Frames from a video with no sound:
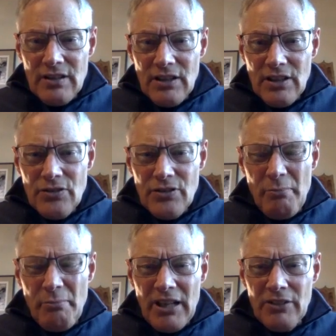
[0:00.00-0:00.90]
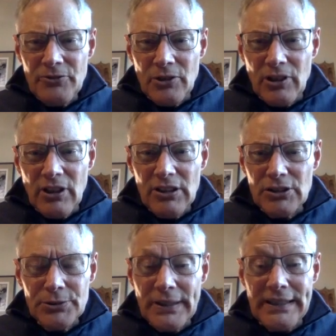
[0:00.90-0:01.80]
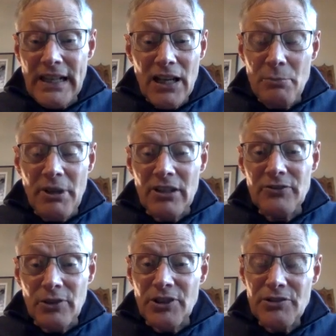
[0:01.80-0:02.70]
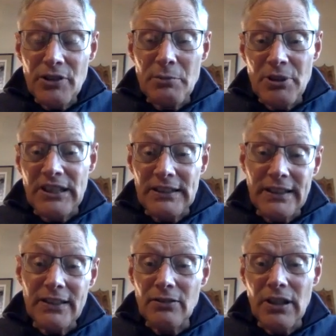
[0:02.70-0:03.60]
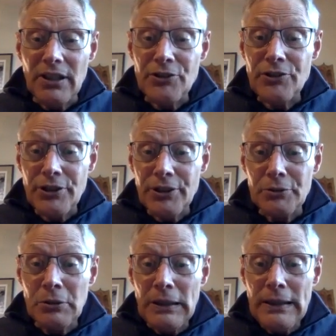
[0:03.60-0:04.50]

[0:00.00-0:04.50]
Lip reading: a sort of metaphor, although it's really not a metaphor, it's really pretty literally true.